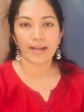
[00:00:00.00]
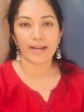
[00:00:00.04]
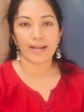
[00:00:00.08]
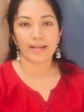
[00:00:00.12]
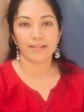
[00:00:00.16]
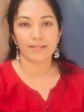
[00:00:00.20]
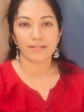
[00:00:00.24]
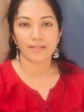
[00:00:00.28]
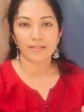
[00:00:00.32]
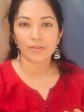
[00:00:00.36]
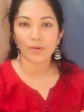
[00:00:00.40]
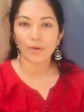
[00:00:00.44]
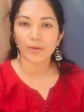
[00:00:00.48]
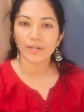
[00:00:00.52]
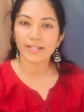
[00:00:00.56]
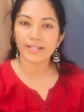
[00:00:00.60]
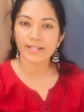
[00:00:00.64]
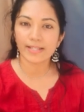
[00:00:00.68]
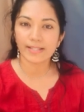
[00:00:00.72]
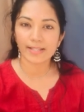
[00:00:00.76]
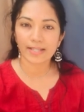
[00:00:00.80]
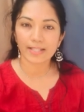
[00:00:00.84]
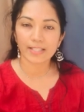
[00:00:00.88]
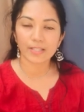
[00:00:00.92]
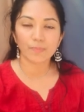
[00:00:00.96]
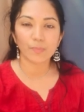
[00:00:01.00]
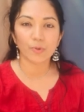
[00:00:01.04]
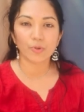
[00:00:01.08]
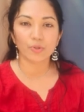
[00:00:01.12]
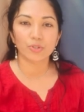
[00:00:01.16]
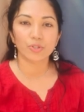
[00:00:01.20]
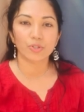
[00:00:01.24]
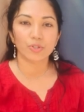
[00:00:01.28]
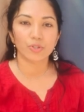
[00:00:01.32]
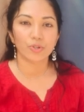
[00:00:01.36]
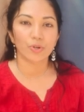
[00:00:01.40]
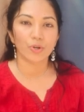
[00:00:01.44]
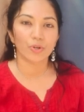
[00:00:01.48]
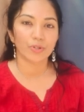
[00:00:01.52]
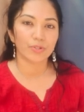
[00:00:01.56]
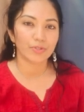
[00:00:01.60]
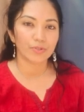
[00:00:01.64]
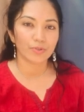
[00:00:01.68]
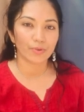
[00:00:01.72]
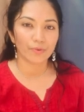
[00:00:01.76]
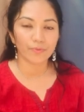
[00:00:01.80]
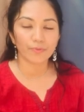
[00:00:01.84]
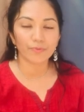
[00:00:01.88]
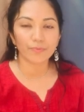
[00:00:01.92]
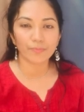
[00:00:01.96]
and soil is exposed to lots
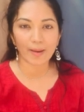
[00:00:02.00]
of